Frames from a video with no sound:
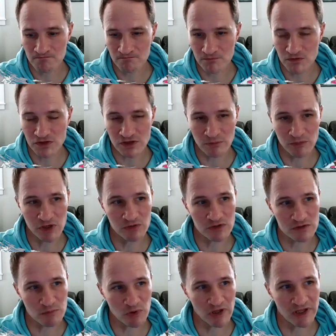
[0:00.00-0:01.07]
somebody was
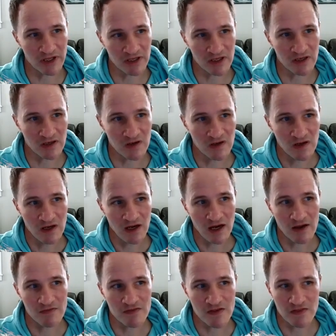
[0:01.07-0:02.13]
playing it,
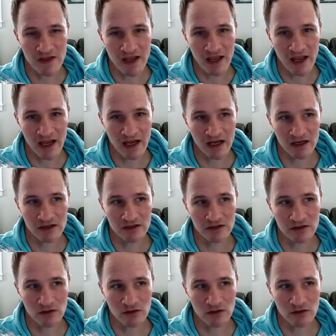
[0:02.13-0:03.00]
and then they had